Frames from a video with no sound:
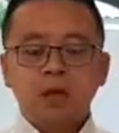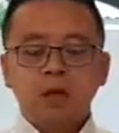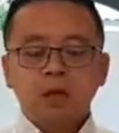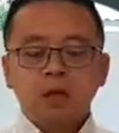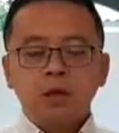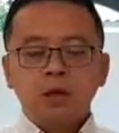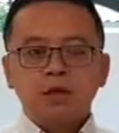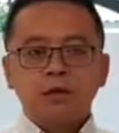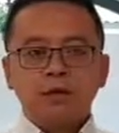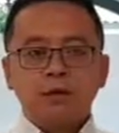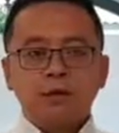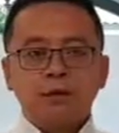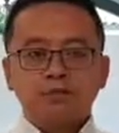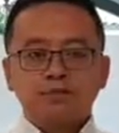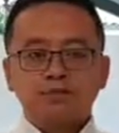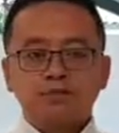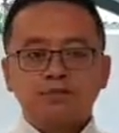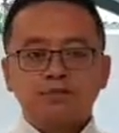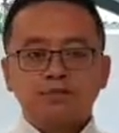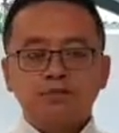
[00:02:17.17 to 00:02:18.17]
So,
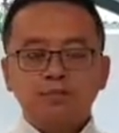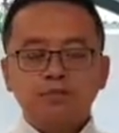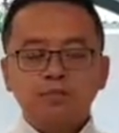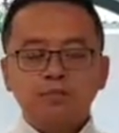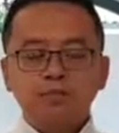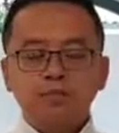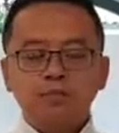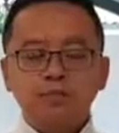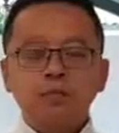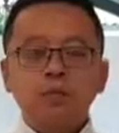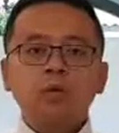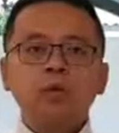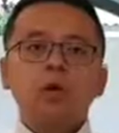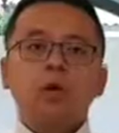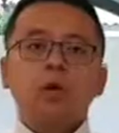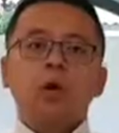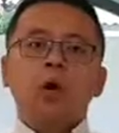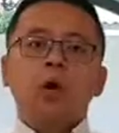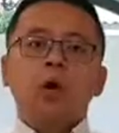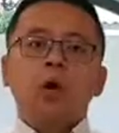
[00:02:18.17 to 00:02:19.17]

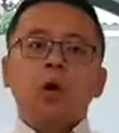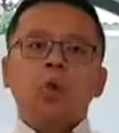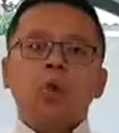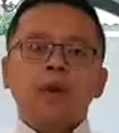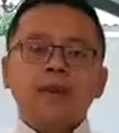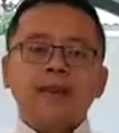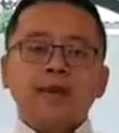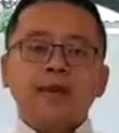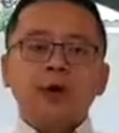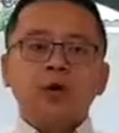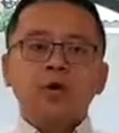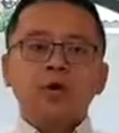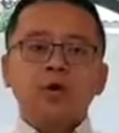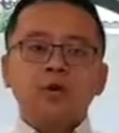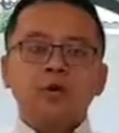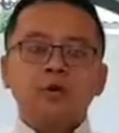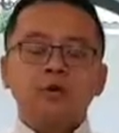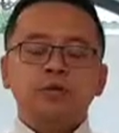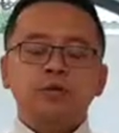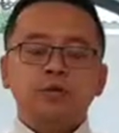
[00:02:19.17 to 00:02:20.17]
we're now
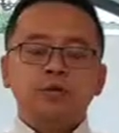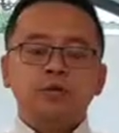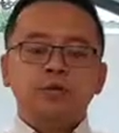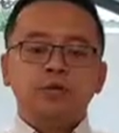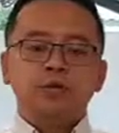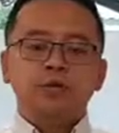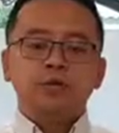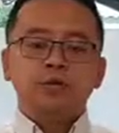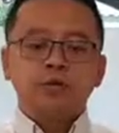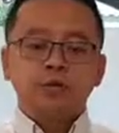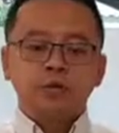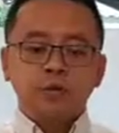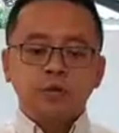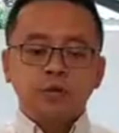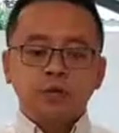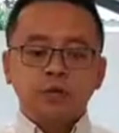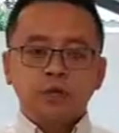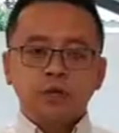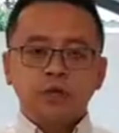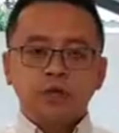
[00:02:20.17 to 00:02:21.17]
going to
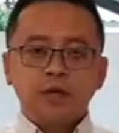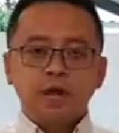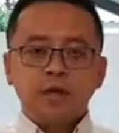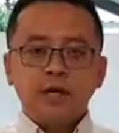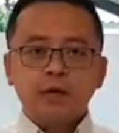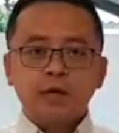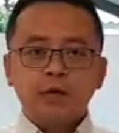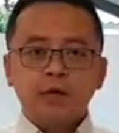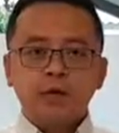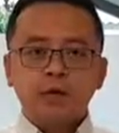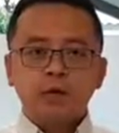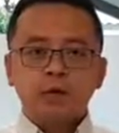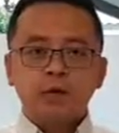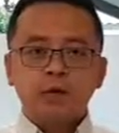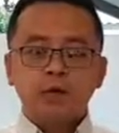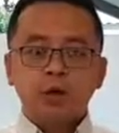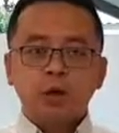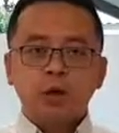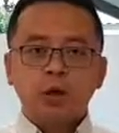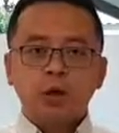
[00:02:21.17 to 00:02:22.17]
discuss
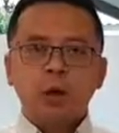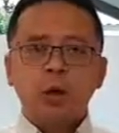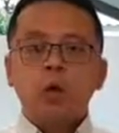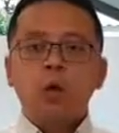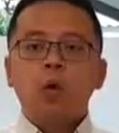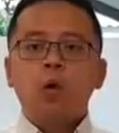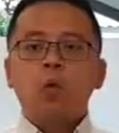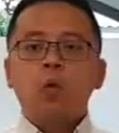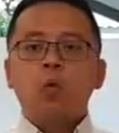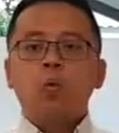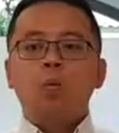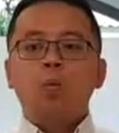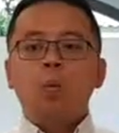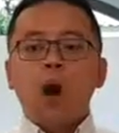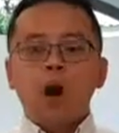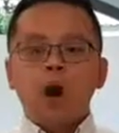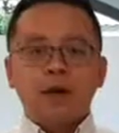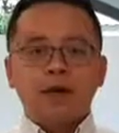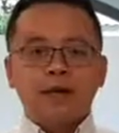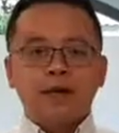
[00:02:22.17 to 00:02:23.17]

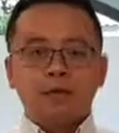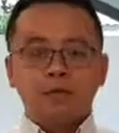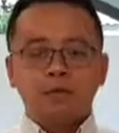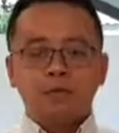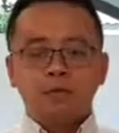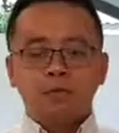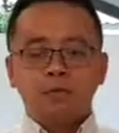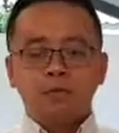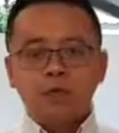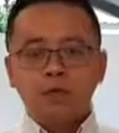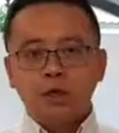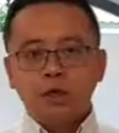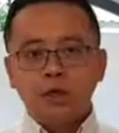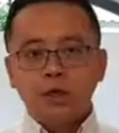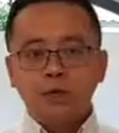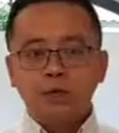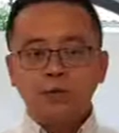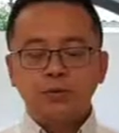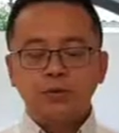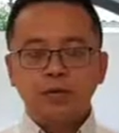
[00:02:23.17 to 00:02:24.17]
why we
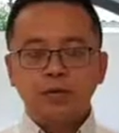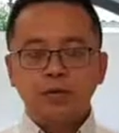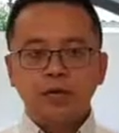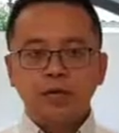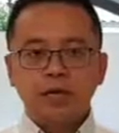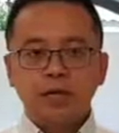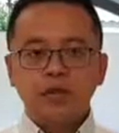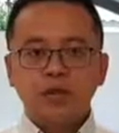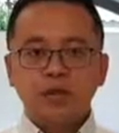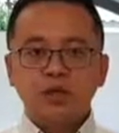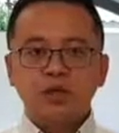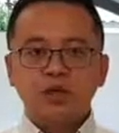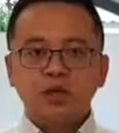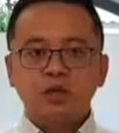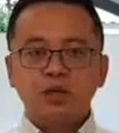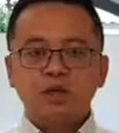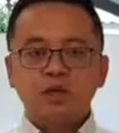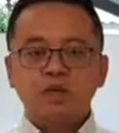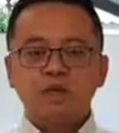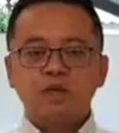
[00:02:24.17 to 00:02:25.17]
use a Spanish
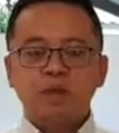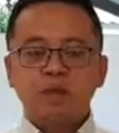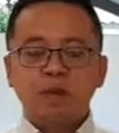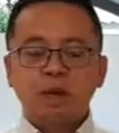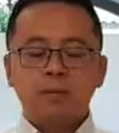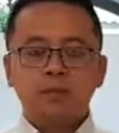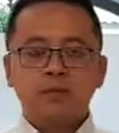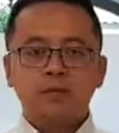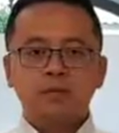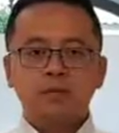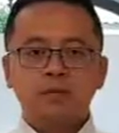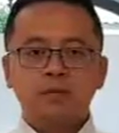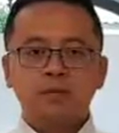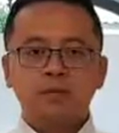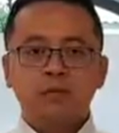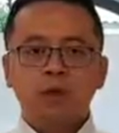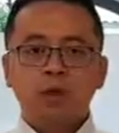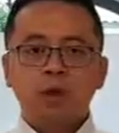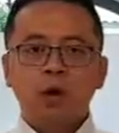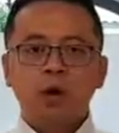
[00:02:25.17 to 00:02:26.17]
portfolio bond.
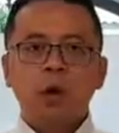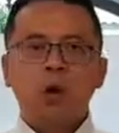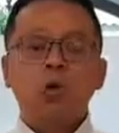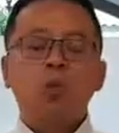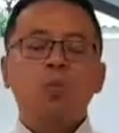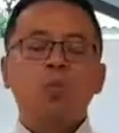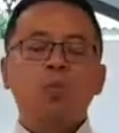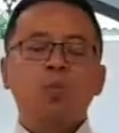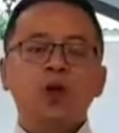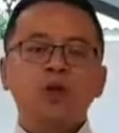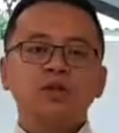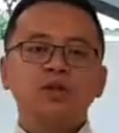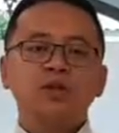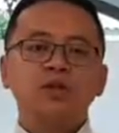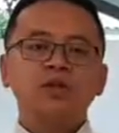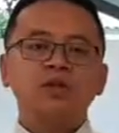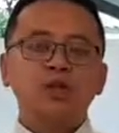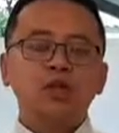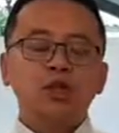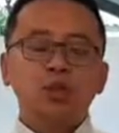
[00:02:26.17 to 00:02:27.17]
What
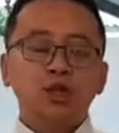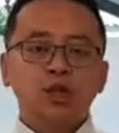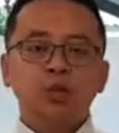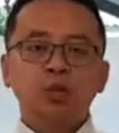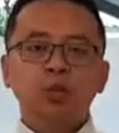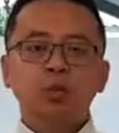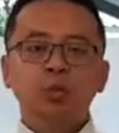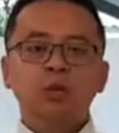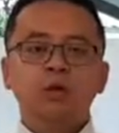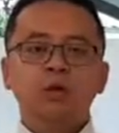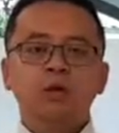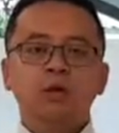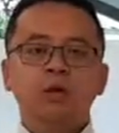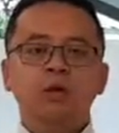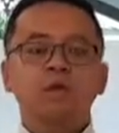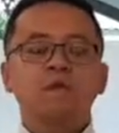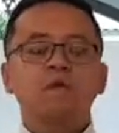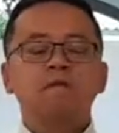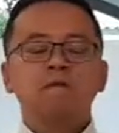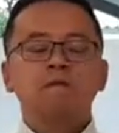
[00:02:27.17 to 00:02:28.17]
does it do
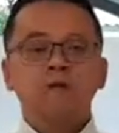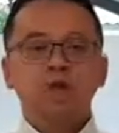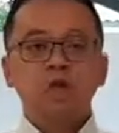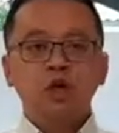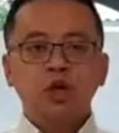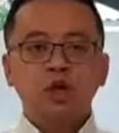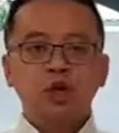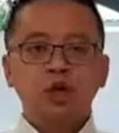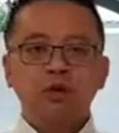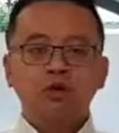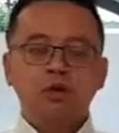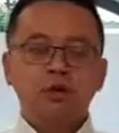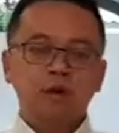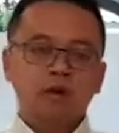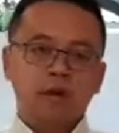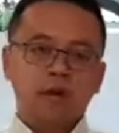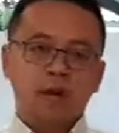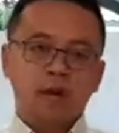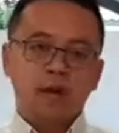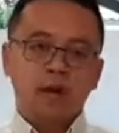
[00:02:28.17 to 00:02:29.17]
for you,
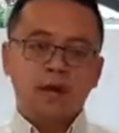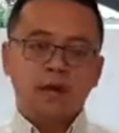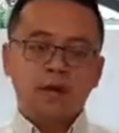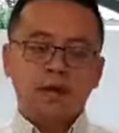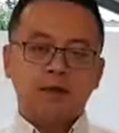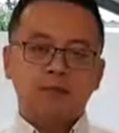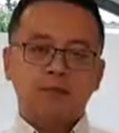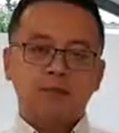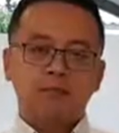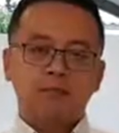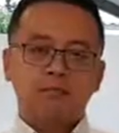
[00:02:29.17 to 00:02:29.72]
the client?